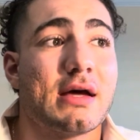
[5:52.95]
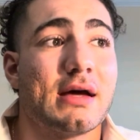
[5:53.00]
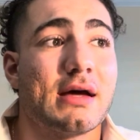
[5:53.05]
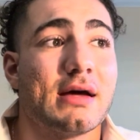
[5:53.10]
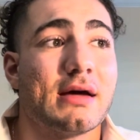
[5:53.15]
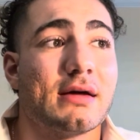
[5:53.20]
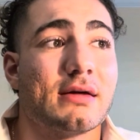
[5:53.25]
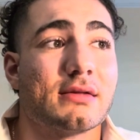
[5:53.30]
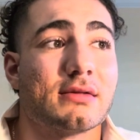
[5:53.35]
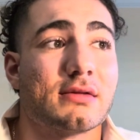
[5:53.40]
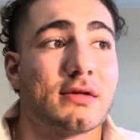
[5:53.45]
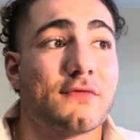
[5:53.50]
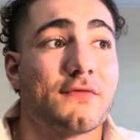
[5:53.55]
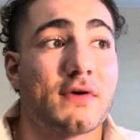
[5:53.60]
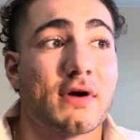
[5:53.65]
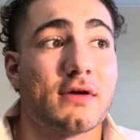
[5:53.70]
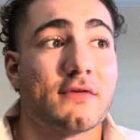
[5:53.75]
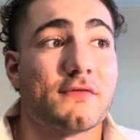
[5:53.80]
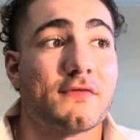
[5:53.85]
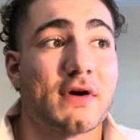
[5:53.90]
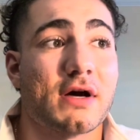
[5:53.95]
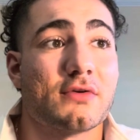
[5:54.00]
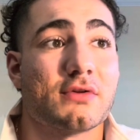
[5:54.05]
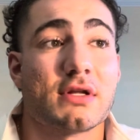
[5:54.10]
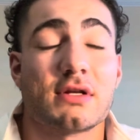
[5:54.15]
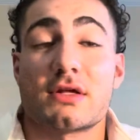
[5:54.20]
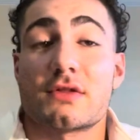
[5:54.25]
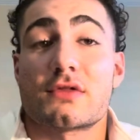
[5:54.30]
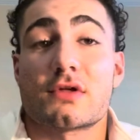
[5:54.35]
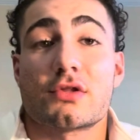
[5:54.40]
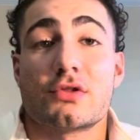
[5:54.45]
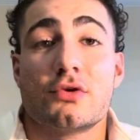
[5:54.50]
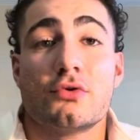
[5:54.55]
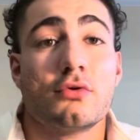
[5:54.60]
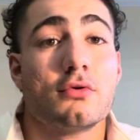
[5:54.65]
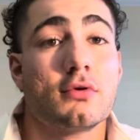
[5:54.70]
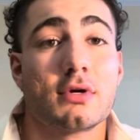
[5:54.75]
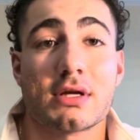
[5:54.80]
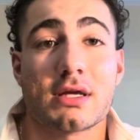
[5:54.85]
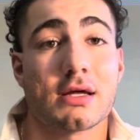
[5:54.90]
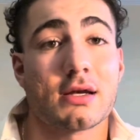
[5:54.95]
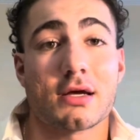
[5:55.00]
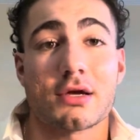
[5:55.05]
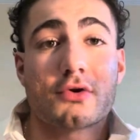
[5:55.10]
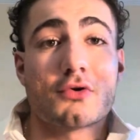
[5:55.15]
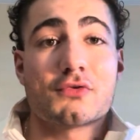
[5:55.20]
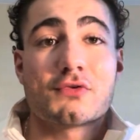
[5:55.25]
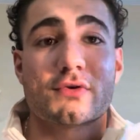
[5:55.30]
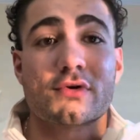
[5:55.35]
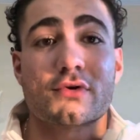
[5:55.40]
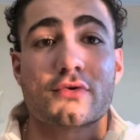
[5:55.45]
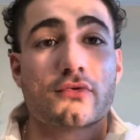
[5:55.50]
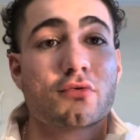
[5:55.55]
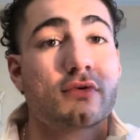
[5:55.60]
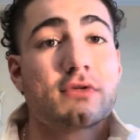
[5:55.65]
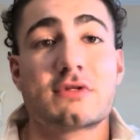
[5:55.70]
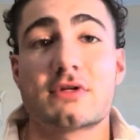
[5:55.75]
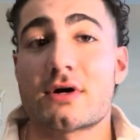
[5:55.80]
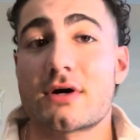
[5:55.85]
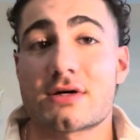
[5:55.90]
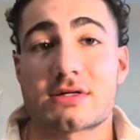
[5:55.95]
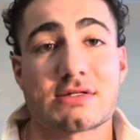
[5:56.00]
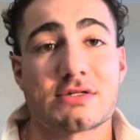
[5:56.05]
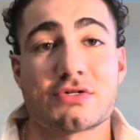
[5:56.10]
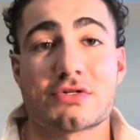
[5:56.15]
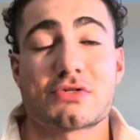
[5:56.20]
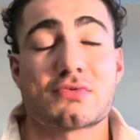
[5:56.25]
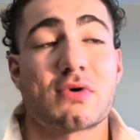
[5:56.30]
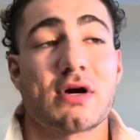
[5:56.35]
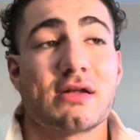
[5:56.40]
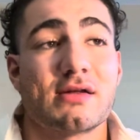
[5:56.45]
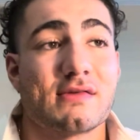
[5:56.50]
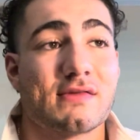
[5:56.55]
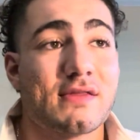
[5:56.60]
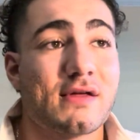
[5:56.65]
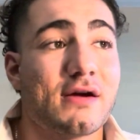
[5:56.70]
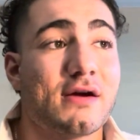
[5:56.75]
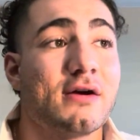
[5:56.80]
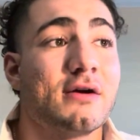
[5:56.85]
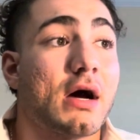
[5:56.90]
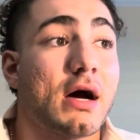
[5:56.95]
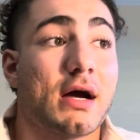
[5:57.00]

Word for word: And if I found anything new, again, I go to the Google Docs and just write it there.